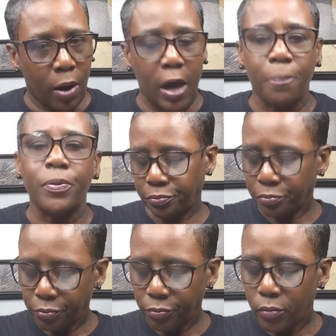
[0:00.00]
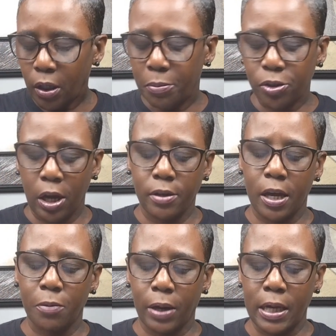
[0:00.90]
right? Let me
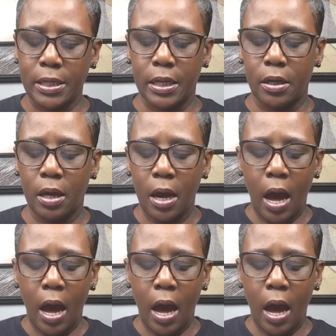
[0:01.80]
tell you what I did.